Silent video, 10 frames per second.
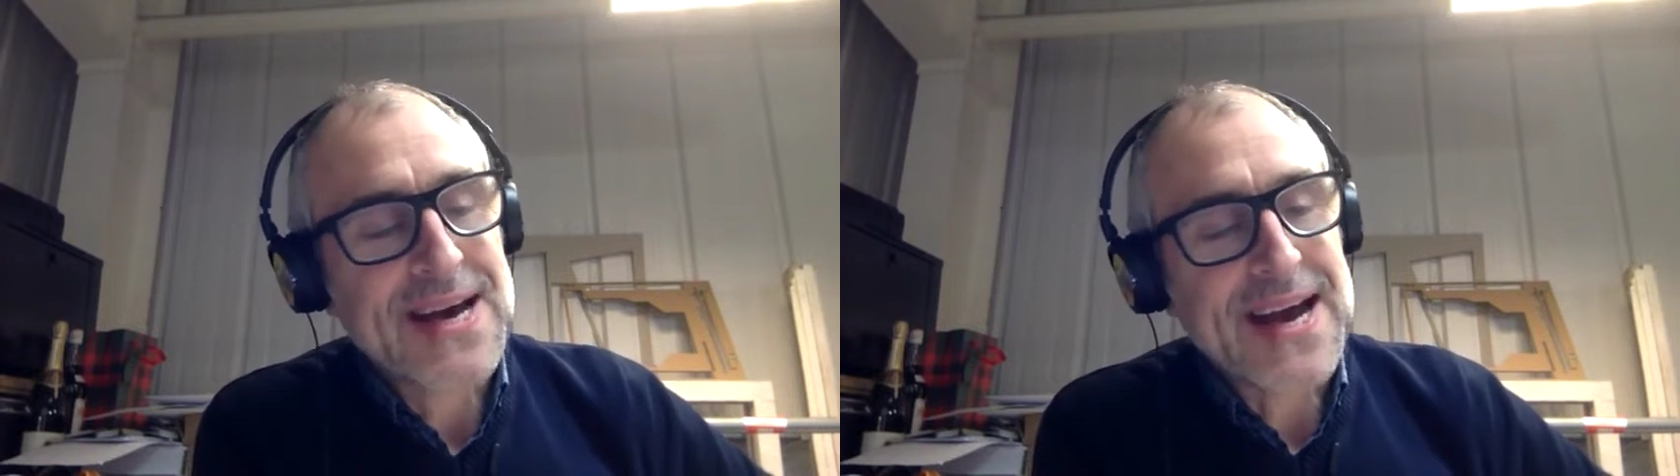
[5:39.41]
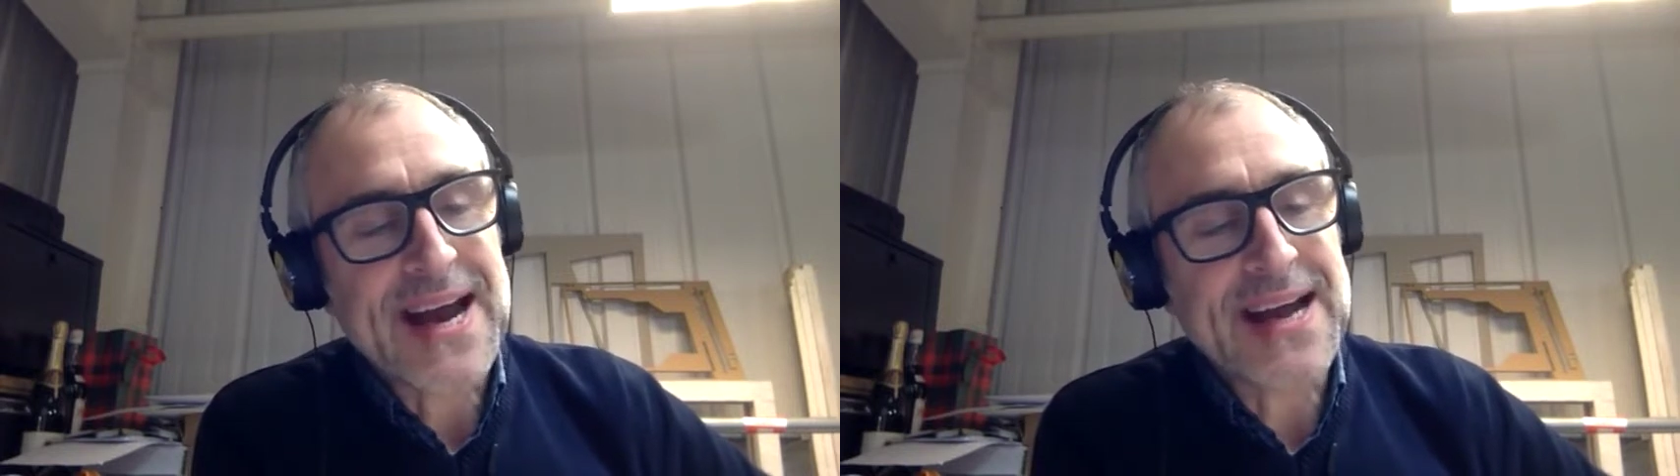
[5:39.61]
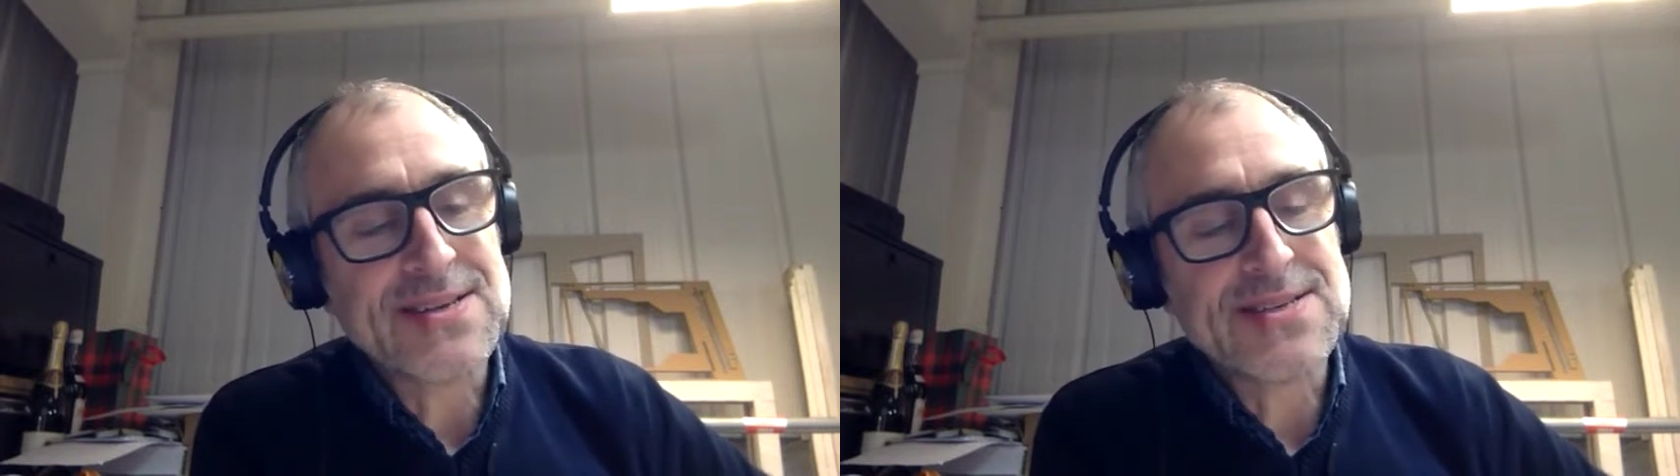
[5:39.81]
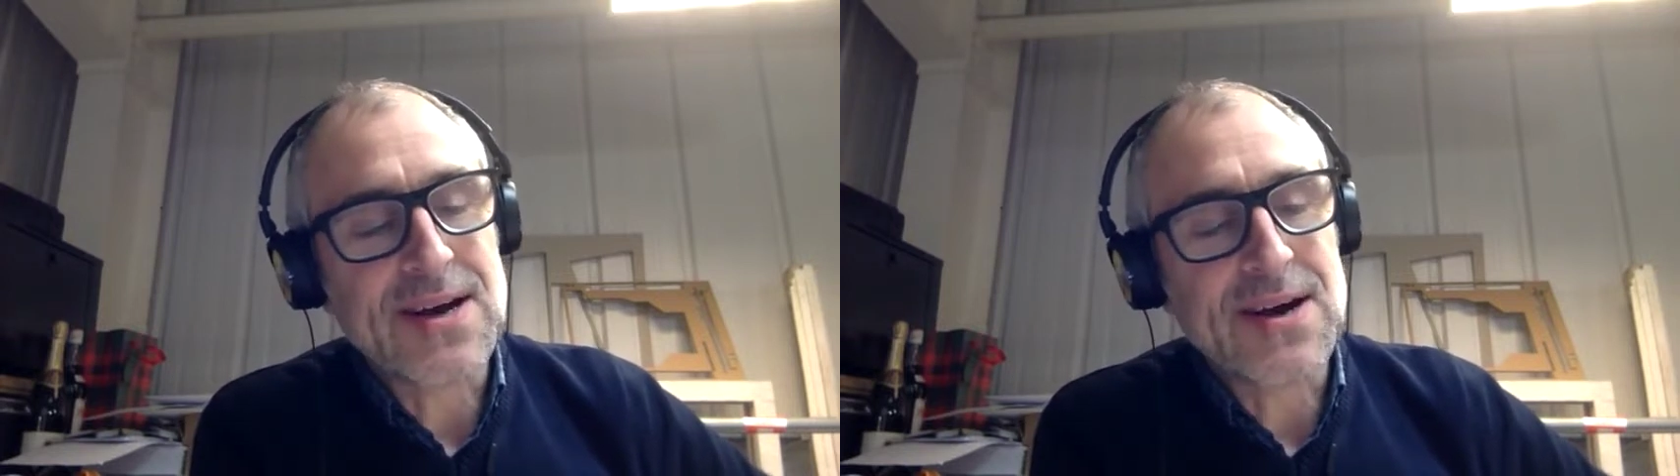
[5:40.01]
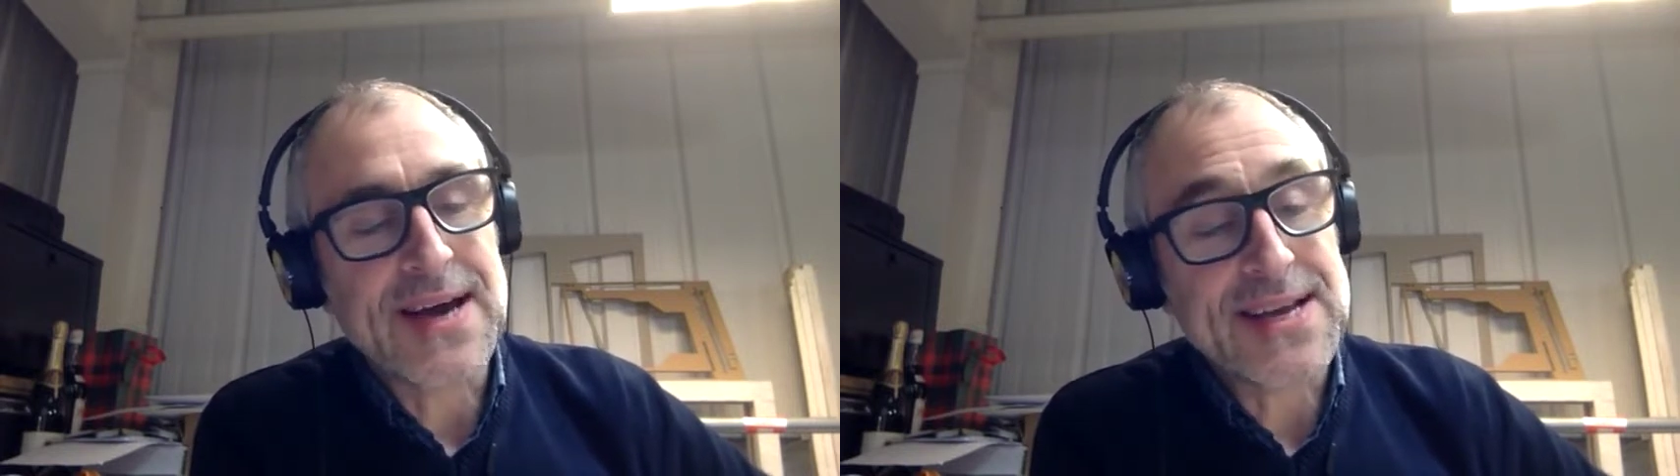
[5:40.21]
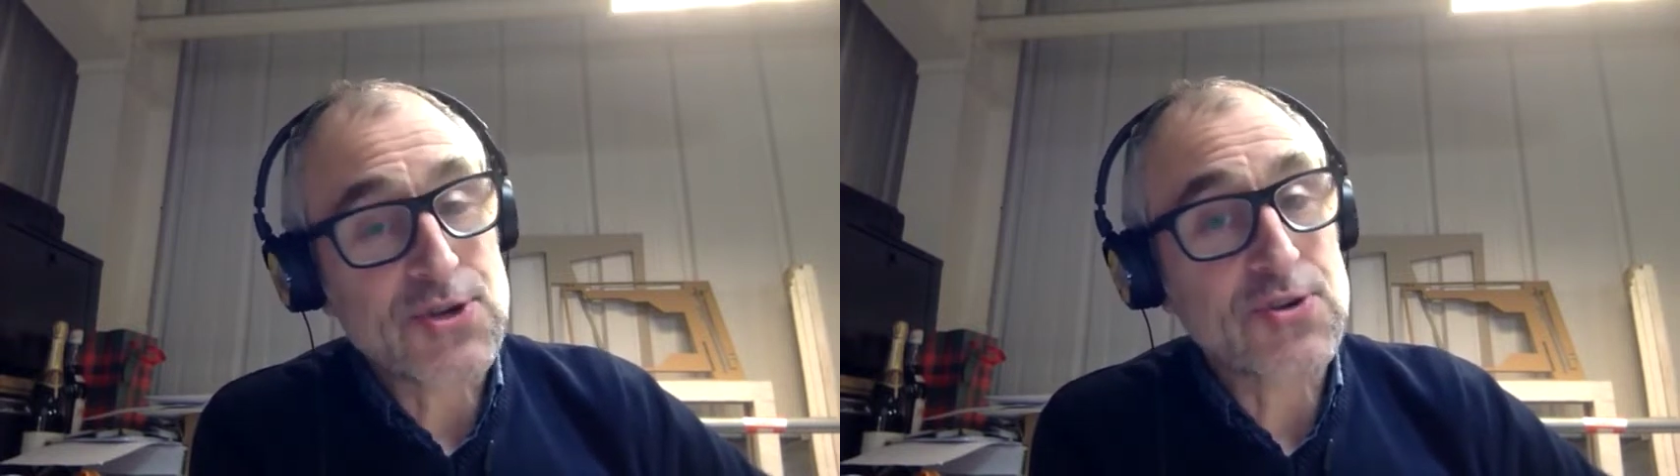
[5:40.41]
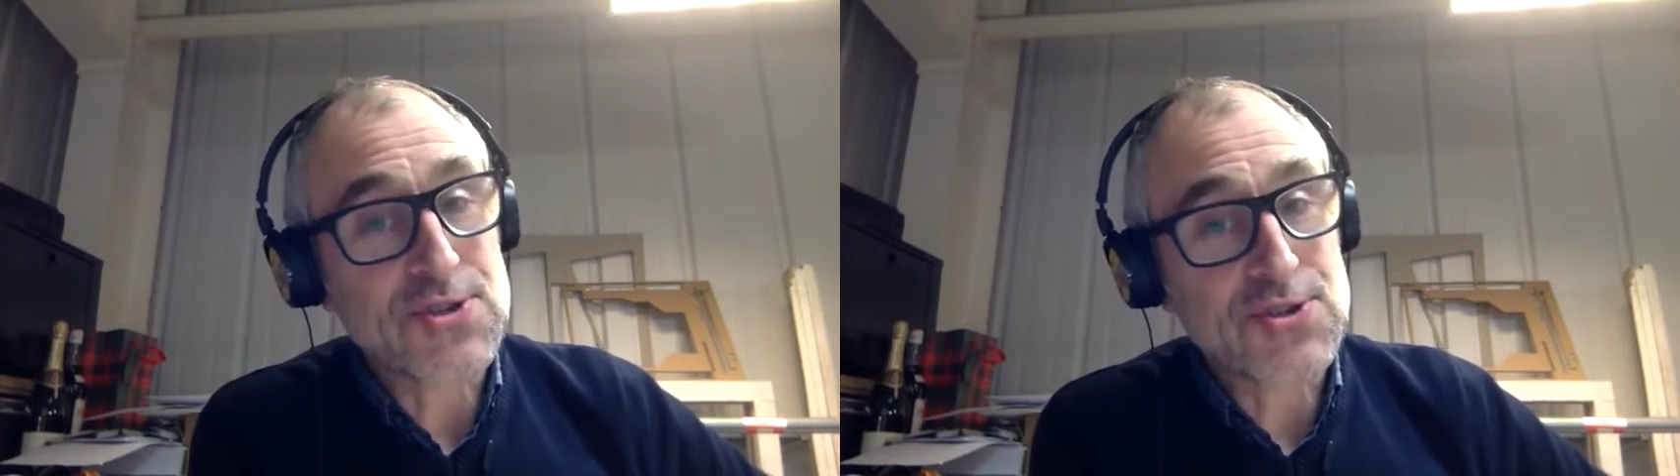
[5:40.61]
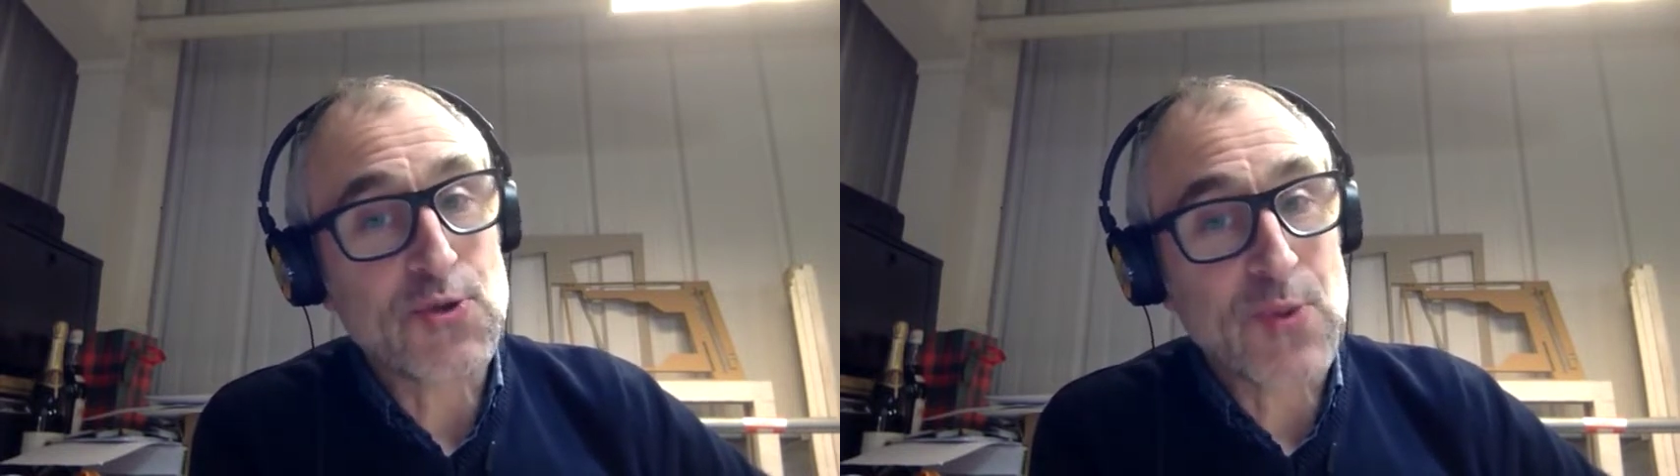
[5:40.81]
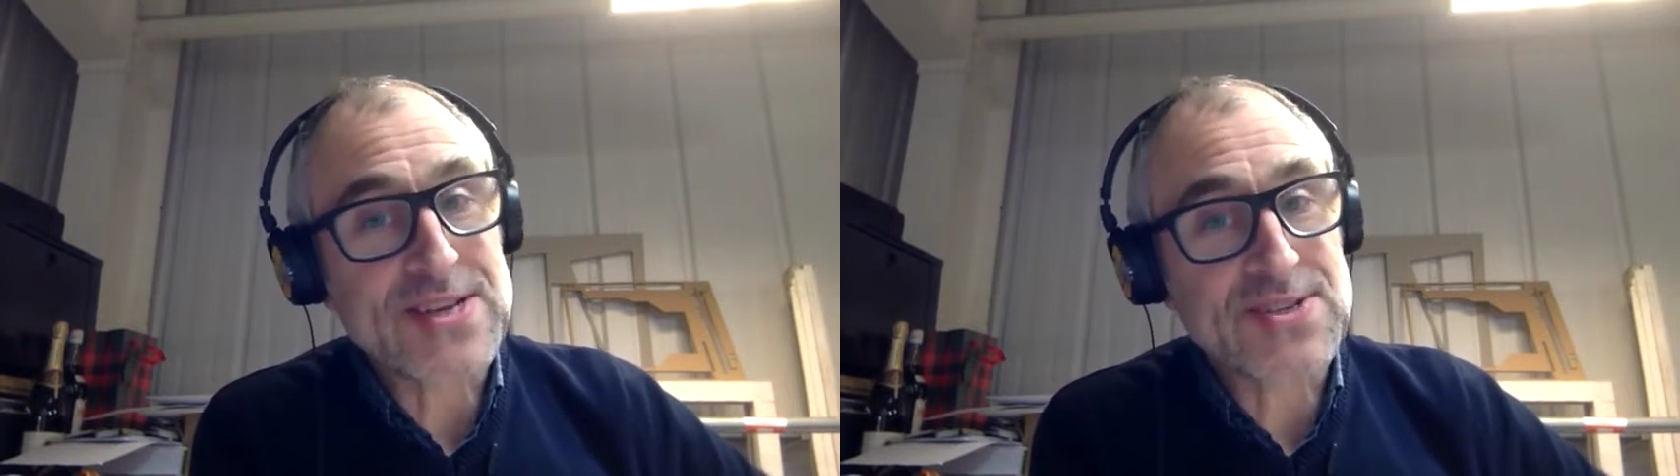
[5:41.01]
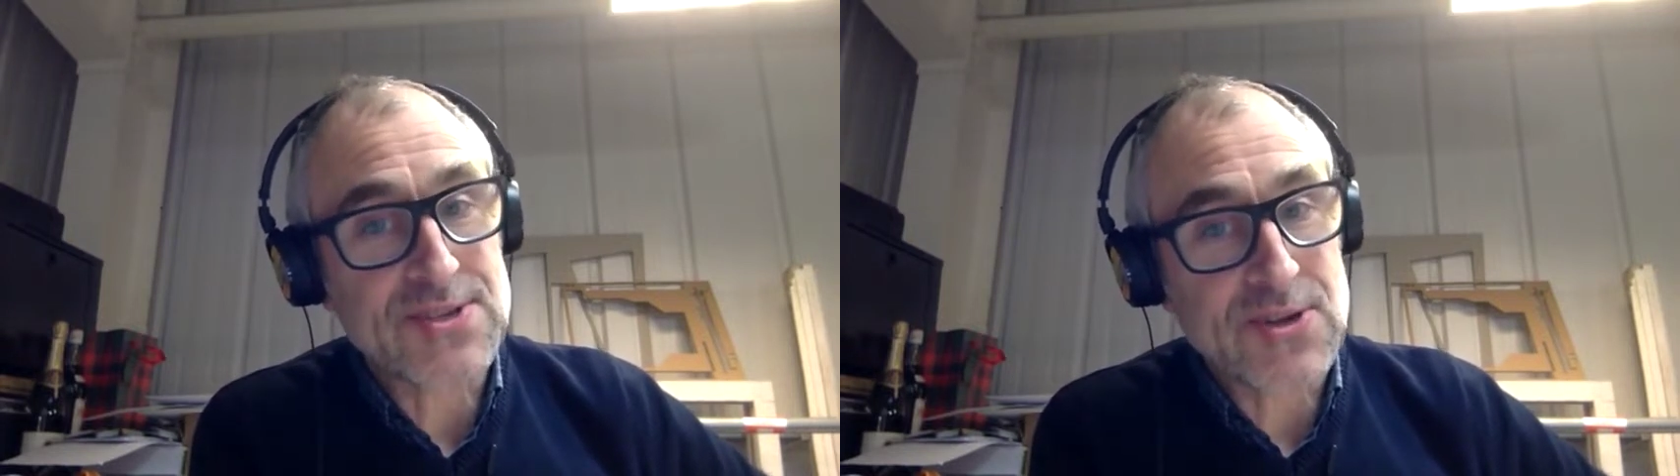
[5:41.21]
And it took us 2
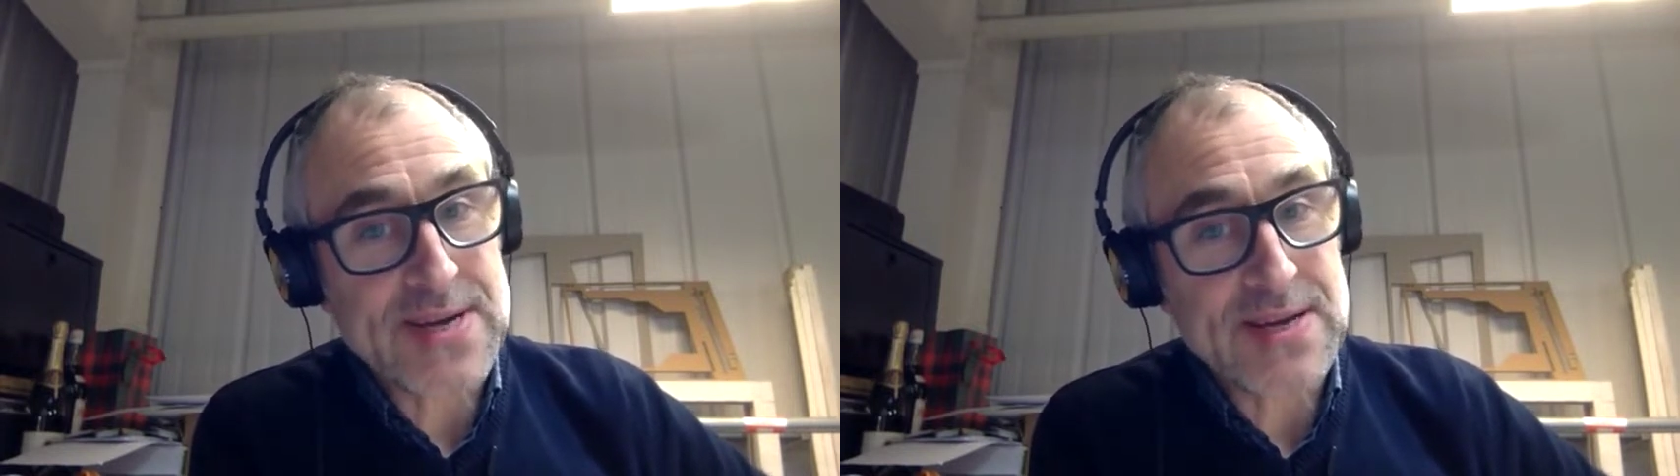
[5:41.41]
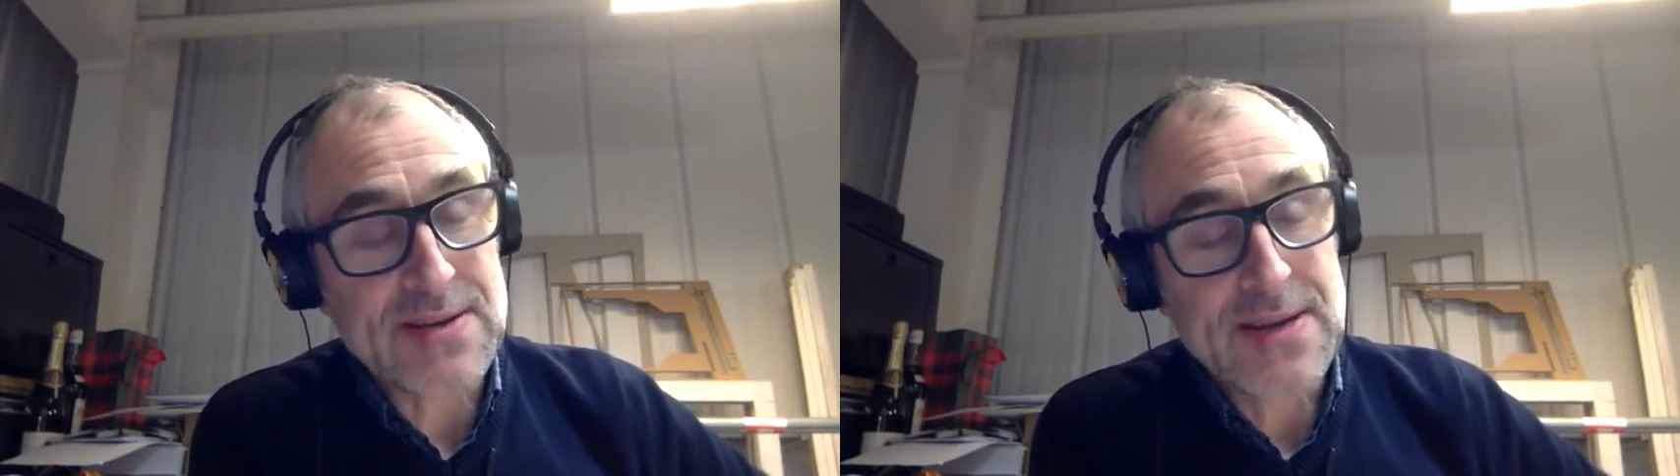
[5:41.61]
weeks to do it,